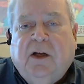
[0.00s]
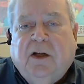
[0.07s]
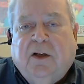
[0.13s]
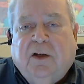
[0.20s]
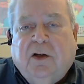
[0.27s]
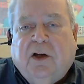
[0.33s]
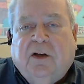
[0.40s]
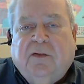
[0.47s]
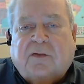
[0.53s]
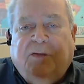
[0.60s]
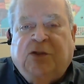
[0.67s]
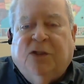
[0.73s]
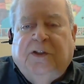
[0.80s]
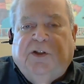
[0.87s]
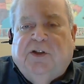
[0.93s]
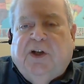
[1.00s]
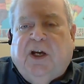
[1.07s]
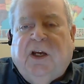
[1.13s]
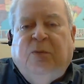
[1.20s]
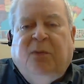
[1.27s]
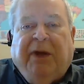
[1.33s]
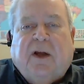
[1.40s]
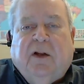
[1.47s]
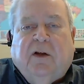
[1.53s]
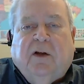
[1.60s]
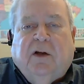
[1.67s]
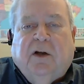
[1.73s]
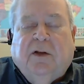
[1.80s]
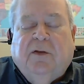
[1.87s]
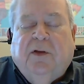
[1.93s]
gloves and chainmail
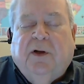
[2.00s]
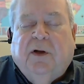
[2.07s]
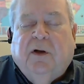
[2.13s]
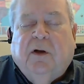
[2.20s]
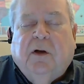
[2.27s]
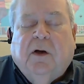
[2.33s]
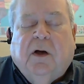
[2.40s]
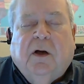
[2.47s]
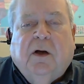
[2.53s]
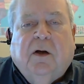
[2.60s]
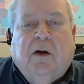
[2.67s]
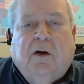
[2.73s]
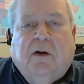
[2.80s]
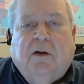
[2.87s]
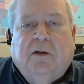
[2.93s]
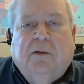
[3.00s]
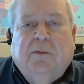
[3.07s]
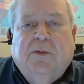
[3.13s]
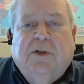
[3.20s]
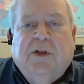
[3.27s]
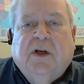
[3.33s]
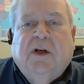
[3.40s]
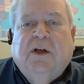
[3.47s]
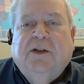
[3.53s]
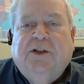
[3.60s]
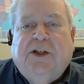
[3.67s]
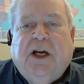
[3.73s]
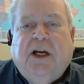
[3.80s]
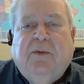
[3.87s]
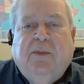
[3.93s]
on their arms,
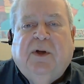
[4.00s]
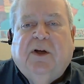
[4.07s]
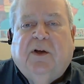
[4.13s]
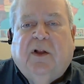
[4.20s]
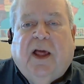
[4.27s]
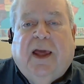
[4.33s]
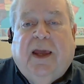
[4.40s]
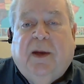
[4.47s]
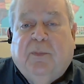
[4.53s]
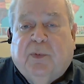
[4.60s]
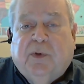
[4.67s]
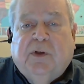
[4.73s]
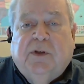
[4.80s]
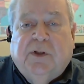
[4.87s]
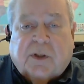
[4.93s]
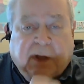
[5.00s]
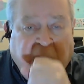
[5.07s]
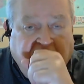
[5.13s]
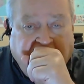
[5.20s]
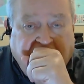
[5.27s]
chainmail aprons,